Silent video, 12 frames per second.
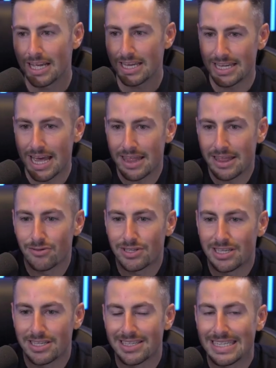Yet there's
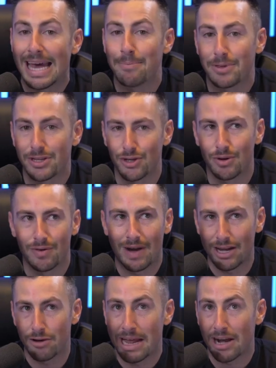this depth to it,
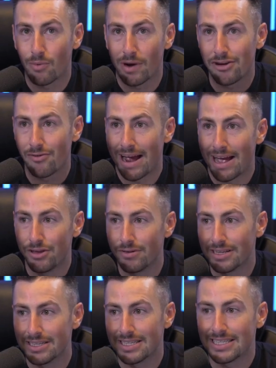right? No matter where you're at, you
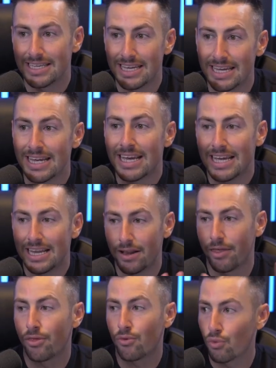can see in a
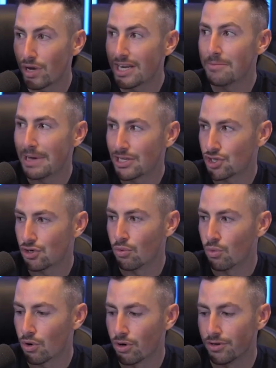three-dimensional
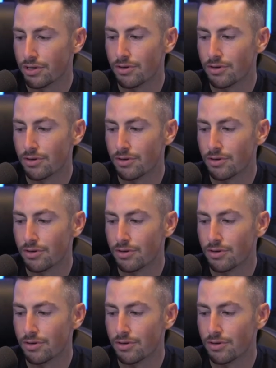world.